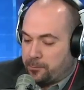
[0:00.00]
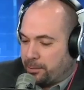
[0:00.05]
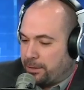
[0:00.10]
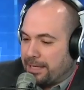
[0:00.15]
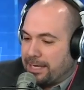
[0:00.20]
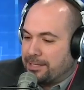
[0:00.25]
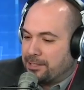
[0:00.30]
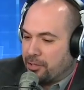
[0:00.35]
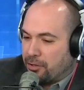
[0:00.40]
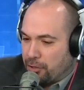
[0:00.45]

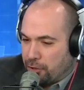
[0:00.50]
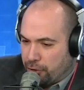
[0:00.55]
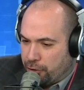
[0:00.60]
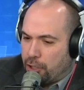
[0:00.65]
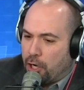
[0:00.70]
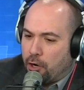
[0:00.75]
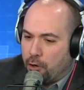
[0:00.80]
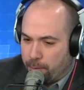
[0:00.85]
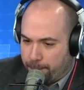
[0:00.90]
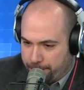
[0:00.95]
plays in the
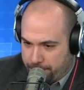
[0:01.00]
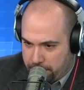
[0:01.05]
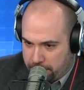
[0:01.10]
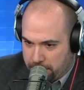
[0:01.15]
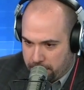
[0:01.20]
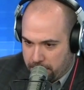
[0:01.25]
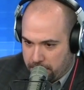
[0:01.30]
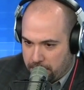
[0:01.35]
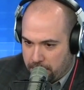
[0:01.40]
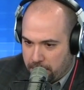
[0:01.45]
dome."
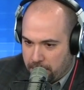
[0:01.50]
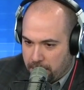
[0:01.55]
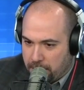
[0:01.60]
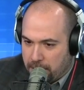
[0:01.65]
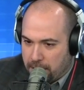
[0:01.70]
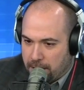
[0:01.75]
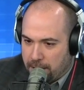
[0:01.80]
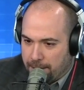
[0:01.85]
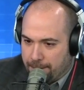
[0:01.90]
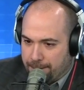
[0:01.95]

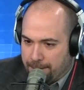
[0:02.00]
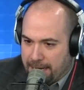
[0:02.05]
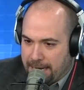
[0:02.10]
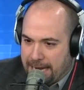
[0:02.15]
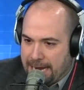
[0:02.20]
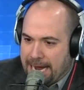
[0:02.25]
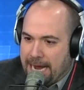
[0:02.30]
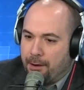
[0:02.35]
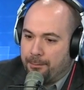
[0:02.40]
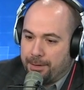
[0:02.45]
Um,
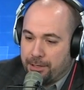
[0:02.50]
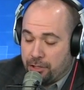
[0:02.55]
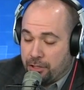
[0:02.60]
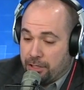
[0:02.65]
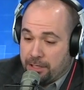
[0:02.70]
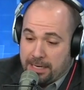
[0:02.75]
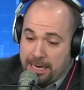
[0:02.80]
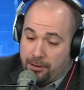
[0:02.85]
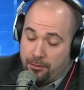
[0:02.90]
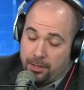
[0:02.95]
how
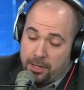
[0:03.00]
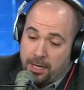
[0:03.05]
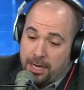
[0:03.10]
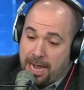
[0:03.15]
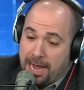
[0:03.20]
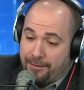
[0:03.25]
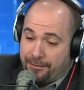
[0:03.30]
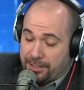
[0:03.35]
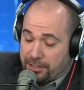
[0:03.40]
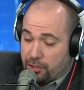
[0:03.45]
much now?
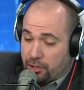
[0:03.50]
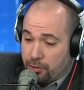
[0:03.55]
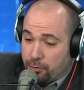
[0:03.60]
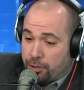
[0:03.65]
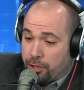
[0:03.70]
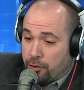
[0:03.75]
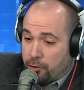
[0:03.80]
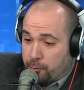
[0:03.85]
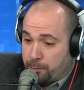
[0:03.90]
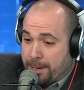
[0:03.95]
Obviously, you
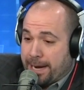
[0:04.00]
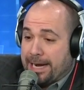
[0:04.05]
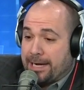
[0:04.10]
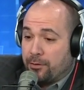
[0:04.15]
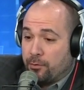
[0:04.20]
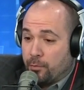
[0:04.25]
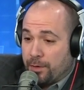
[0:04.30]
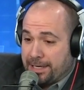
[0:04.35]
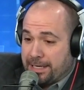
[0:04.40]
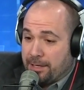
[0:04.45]
coached
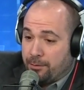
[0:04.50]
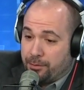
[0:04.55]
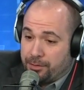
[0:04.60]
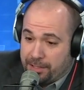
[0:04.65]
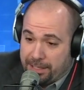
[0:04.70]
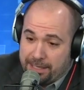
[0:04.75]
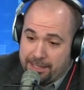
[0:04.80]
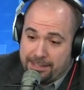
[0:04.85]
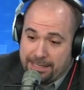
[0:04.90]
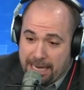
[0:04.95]
Peyton when he was
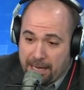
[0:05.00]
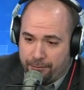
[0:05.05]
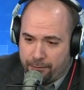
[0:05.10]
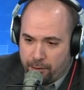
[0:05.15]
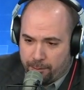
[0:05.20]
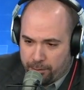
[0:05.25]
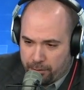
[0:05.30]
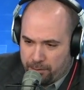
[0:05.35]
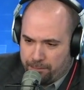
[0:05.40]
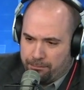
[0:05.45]
in
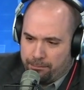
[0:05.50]
Denver, but